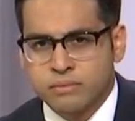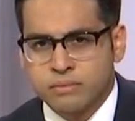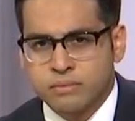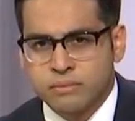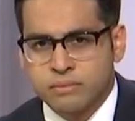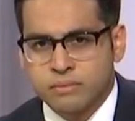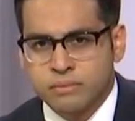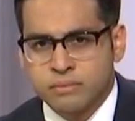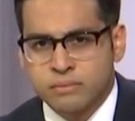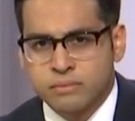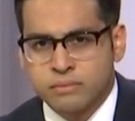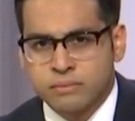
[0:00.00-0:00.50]

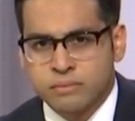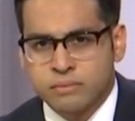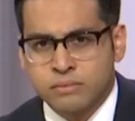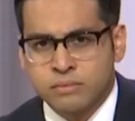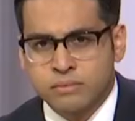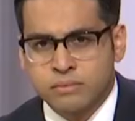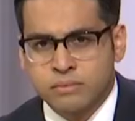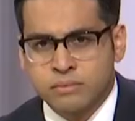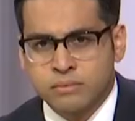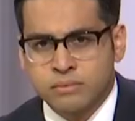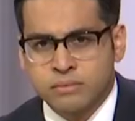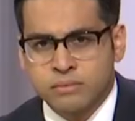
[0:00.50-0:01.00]

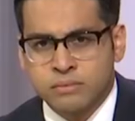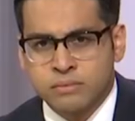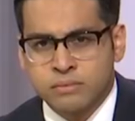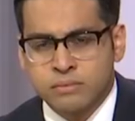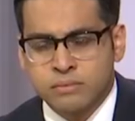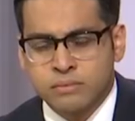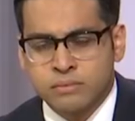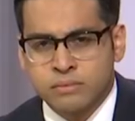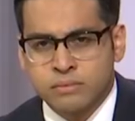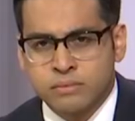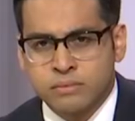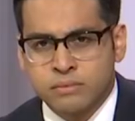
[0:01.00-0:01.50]

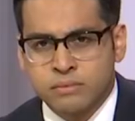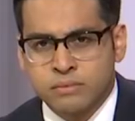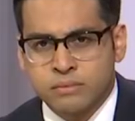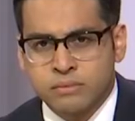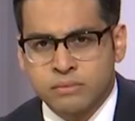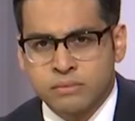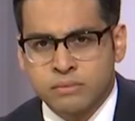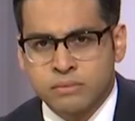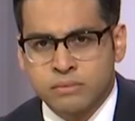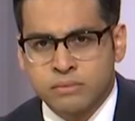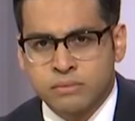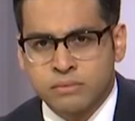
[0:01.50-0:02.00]

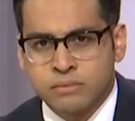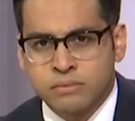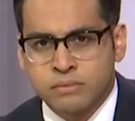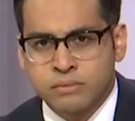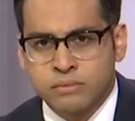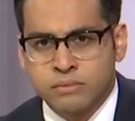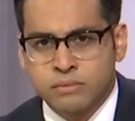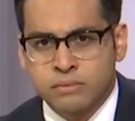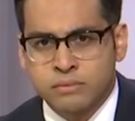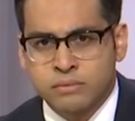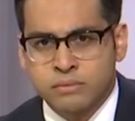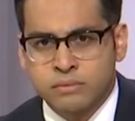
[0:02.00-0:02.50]

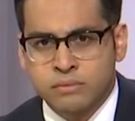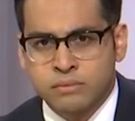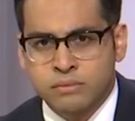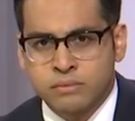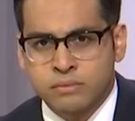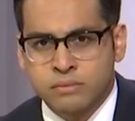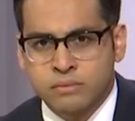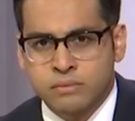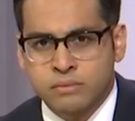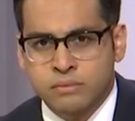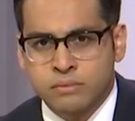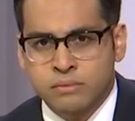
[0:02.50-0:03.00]

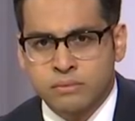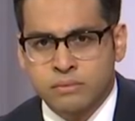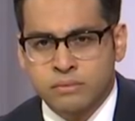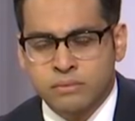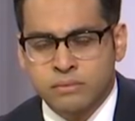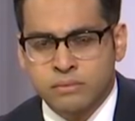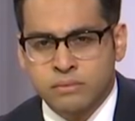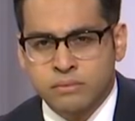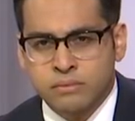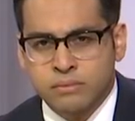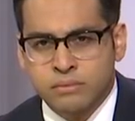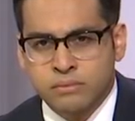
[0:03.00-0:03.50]

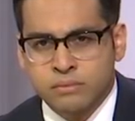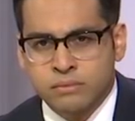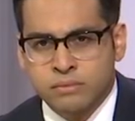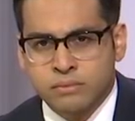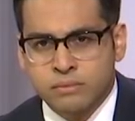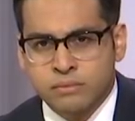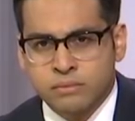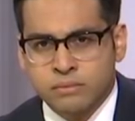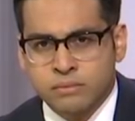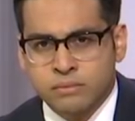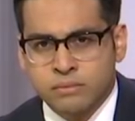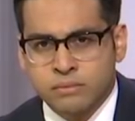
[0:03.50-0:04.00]

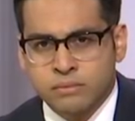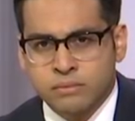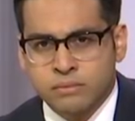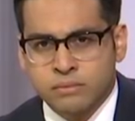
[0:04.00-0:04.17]
The person shown says nothing.